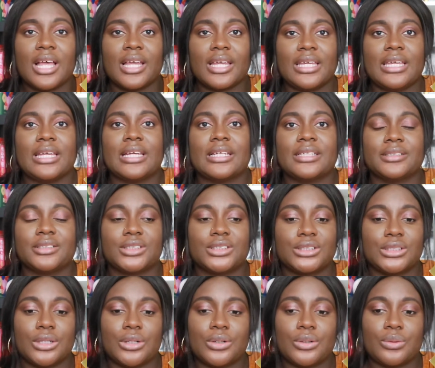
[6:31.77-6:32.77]
And
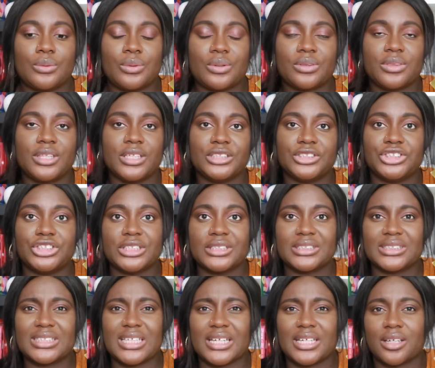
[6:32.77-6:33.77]
so the
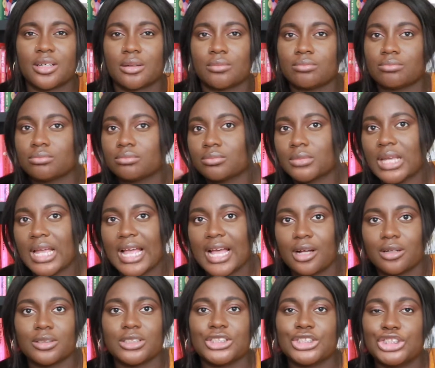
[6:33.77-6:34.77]
djinn's like,
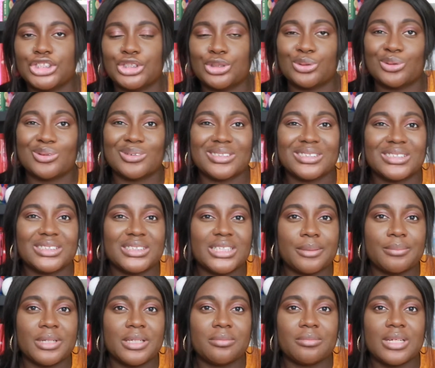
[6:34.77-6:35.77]
how did you
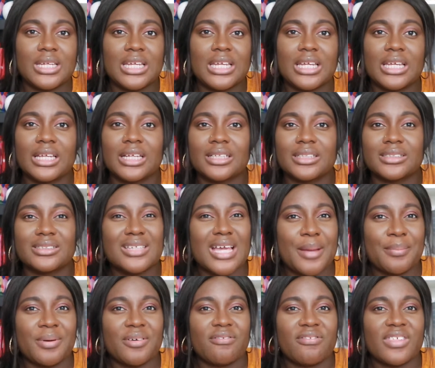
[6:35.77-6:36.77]
summon me,
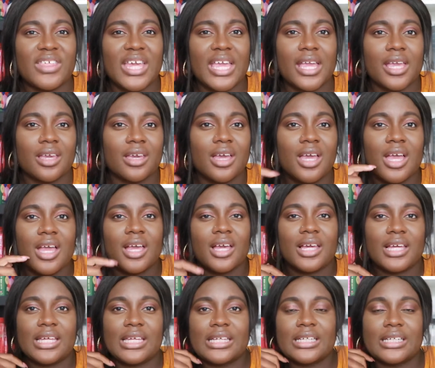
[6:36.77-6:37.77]
type of thing.
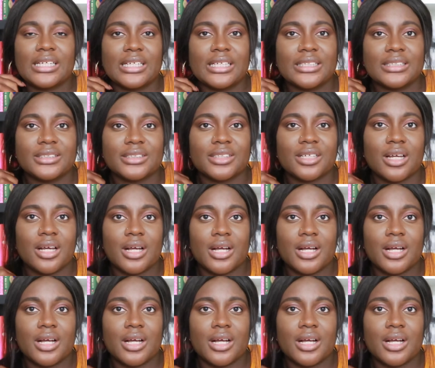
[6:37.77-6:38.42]
And